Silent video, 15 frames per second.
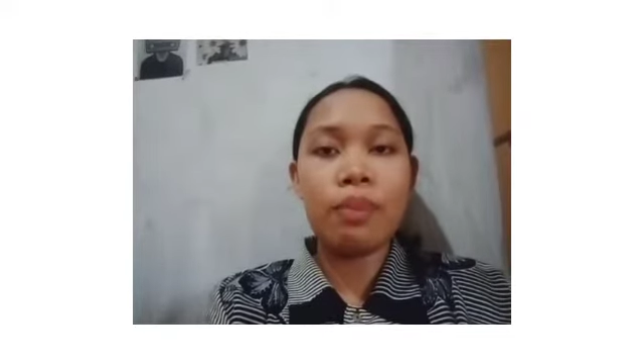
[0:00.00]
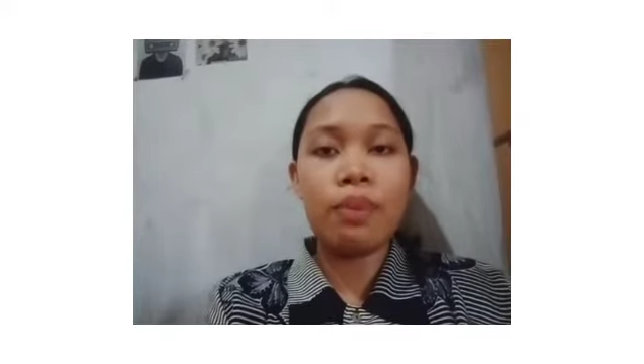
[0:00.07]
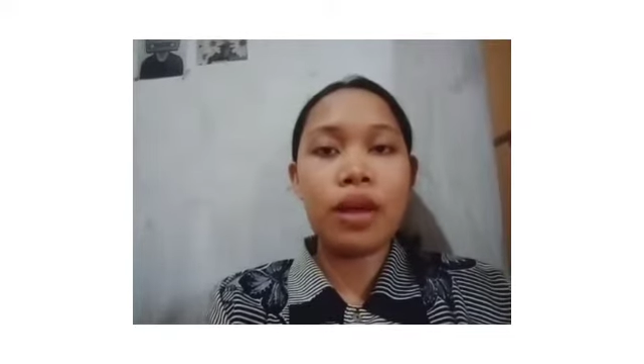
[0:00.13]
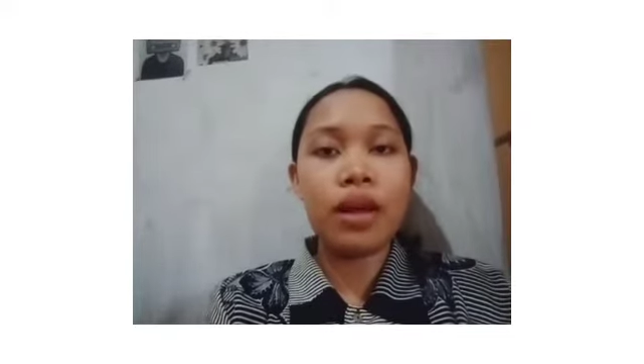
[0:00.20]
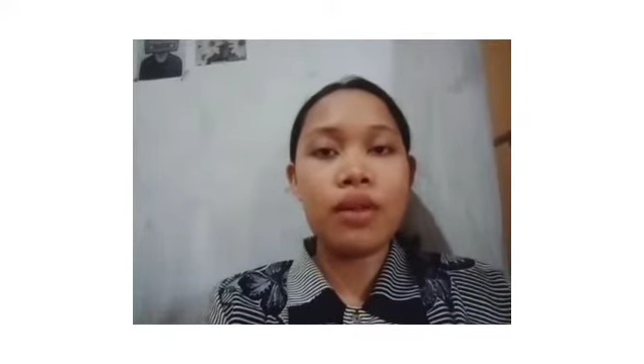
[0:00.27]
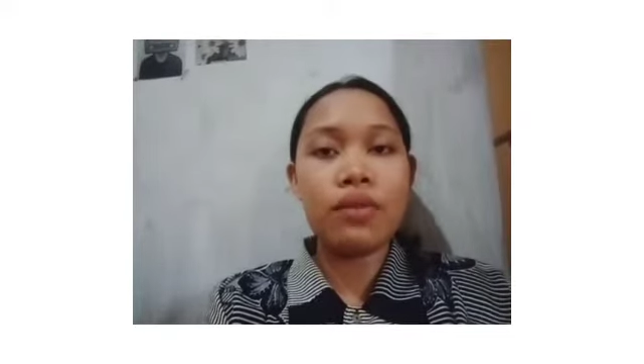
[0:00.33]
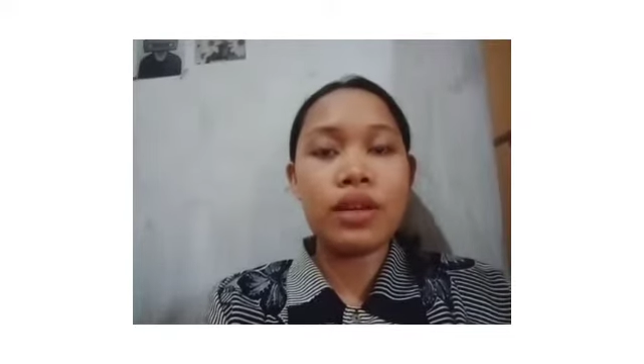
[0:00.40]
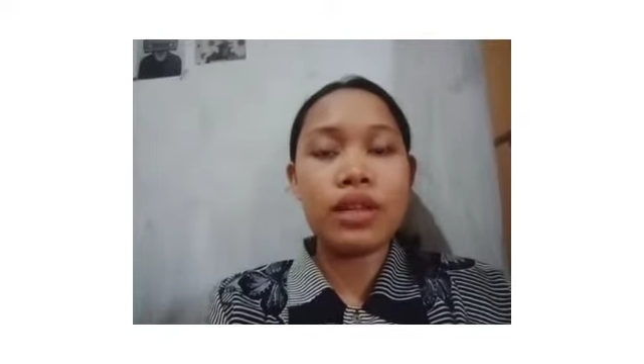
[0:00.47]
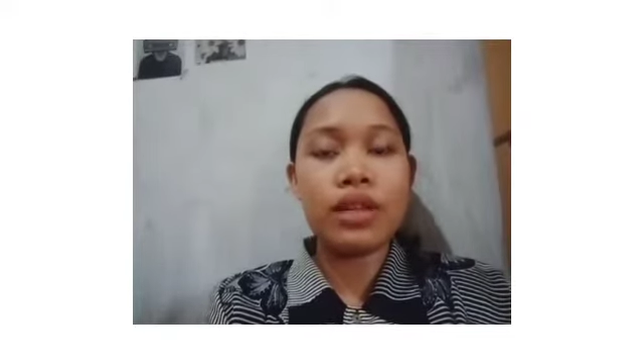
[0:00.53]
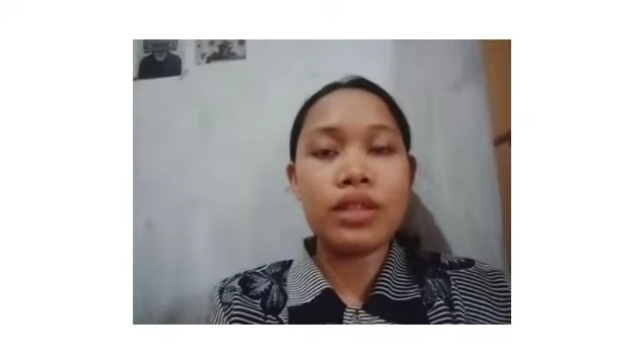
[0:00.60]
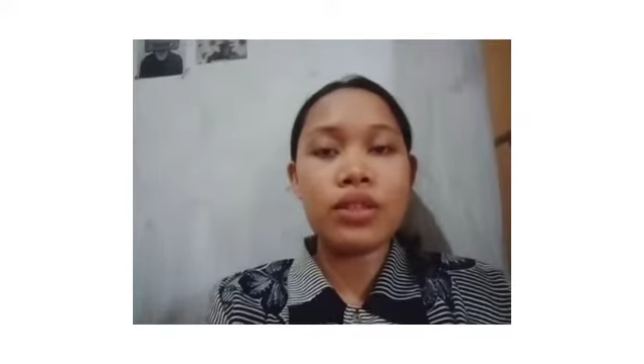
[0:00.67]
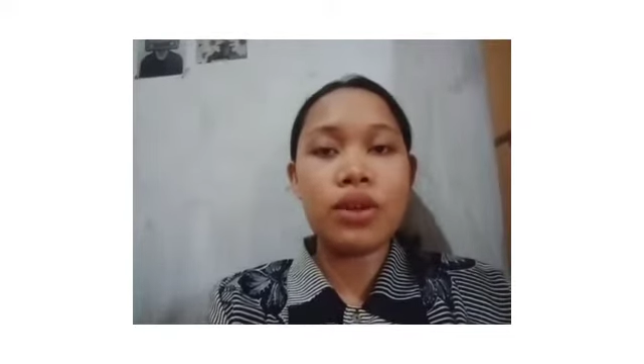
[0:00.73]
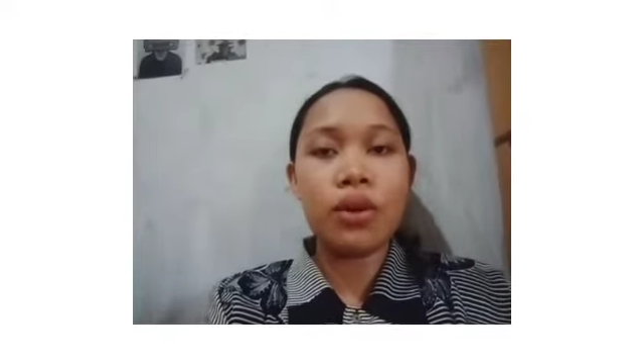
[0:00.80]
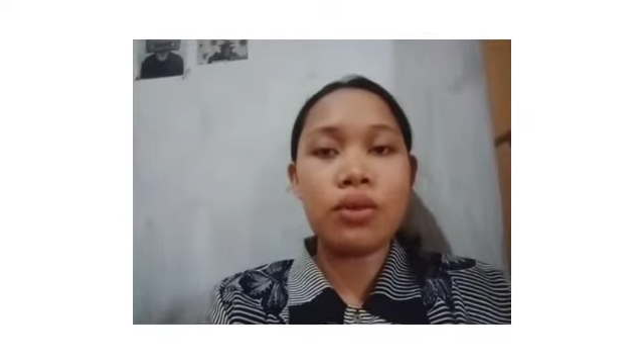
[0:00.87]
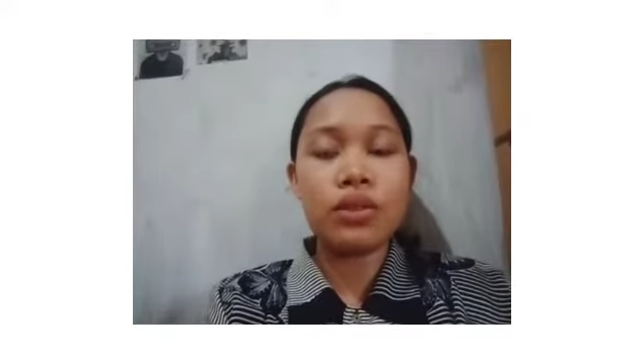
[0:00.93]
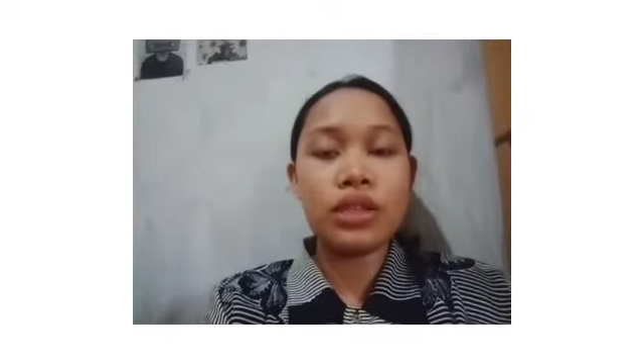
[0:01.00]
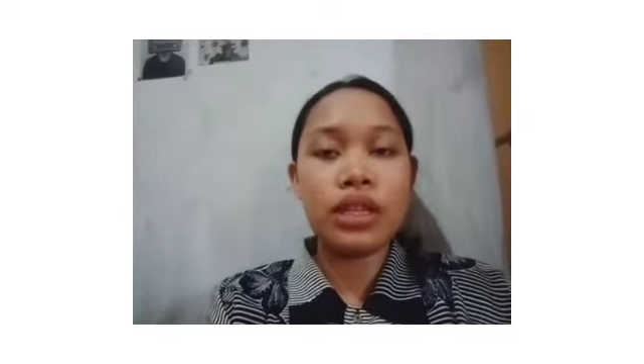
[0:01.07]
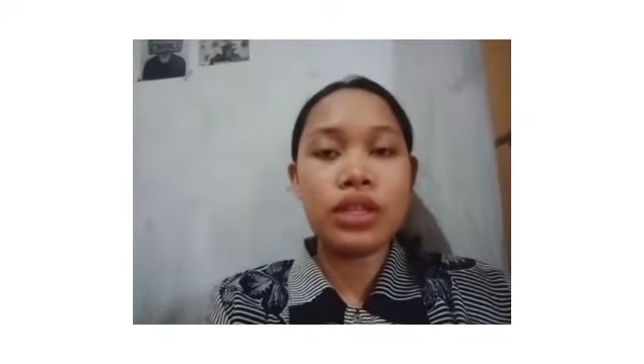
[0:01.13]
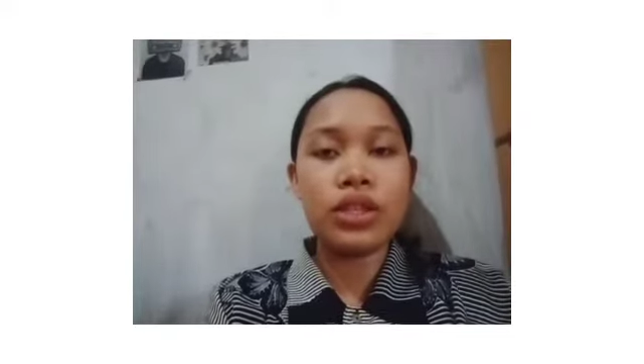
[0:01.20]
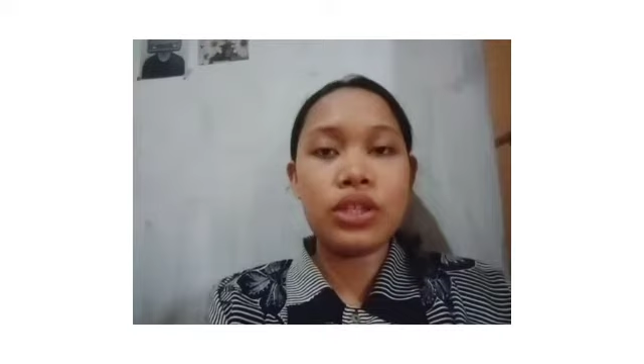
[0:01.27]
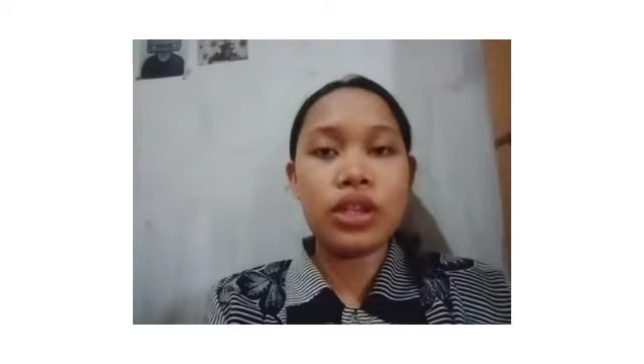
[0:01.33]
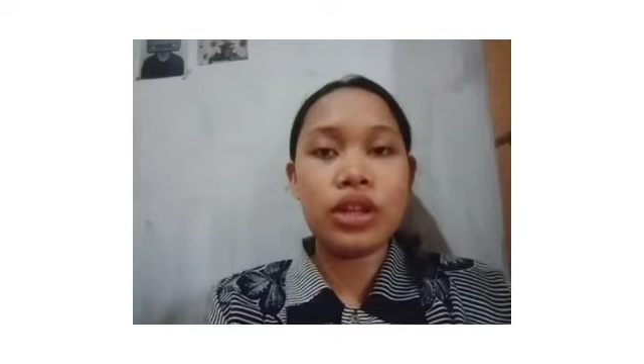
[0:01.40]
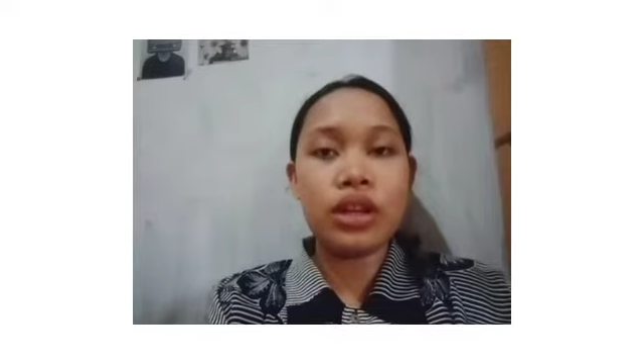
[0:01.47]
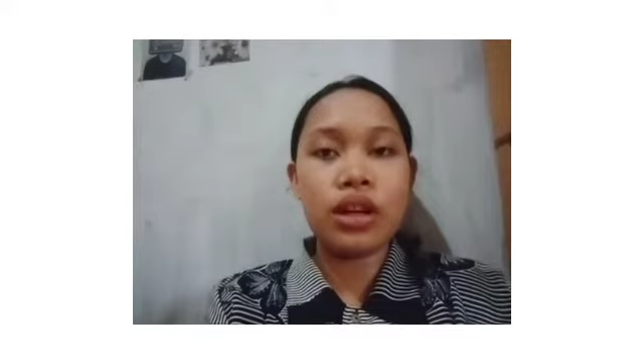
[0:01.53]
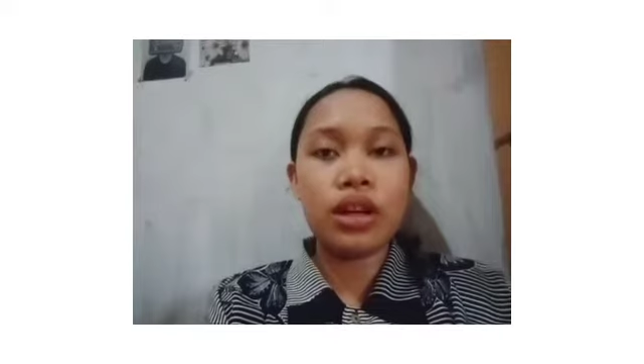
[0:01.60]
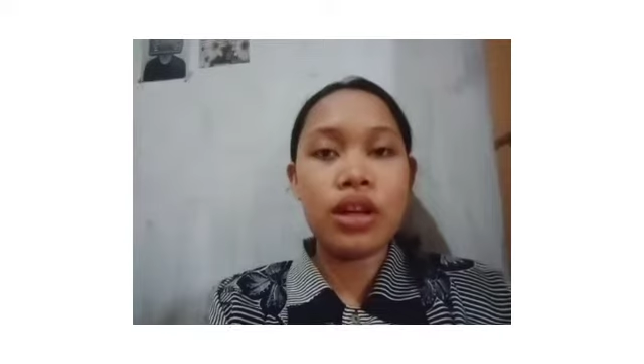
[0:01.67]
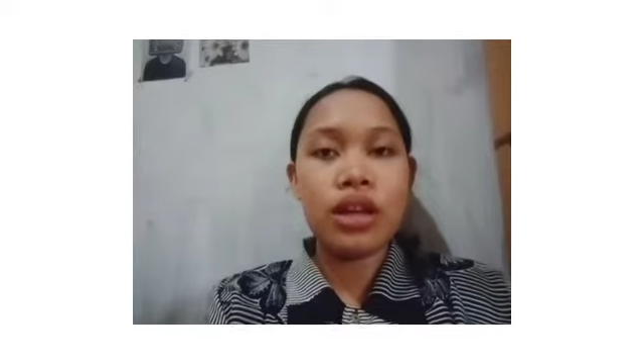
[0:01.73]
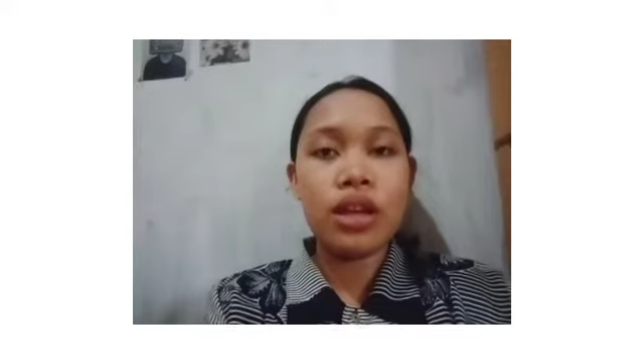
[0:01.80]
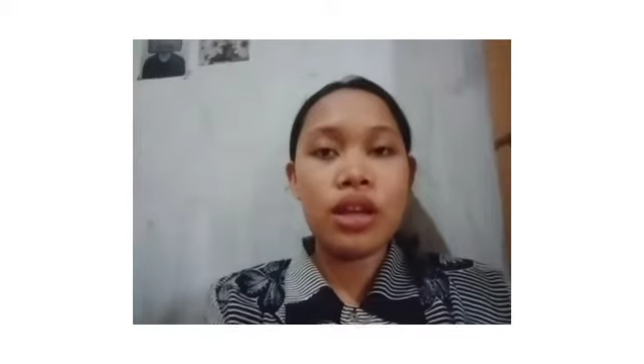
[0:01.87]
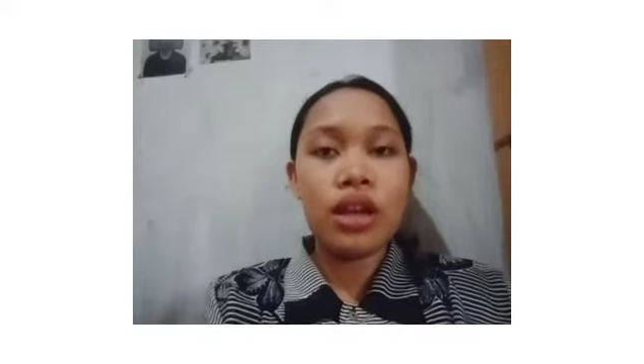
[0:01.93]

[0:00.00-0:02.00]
parents or teacher,